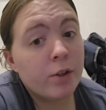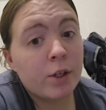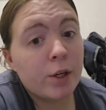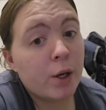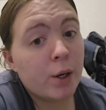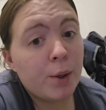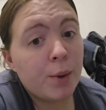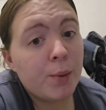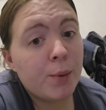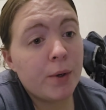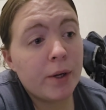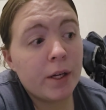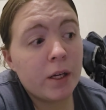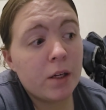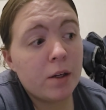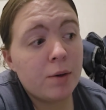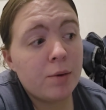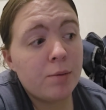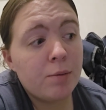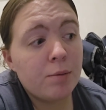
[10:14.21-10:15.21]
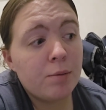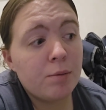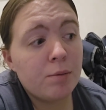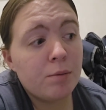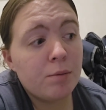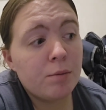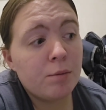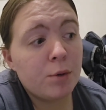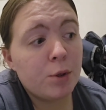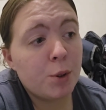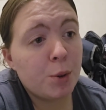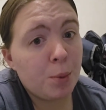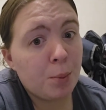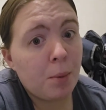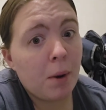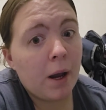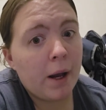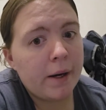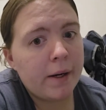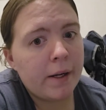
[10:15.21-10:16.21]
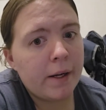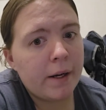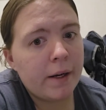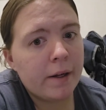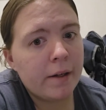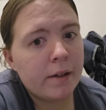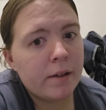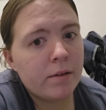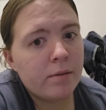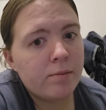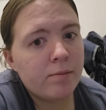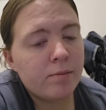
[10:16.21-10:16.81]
know when you might need it.